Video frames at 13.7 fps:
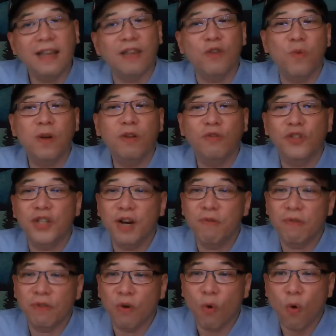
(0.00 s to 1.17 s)
that you want to share
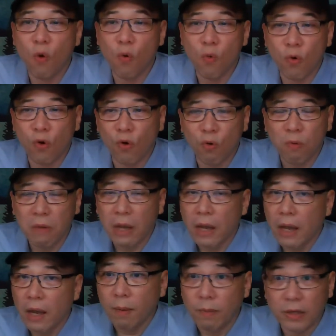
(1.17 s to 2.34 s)
with the whole world,
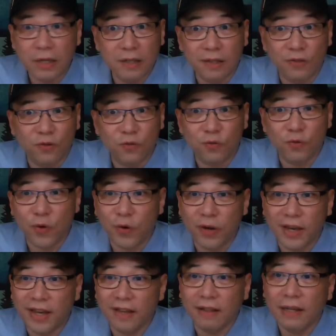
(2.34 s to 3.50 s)
please do go
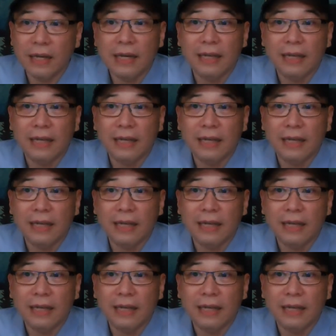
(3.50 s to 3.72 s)
ahead.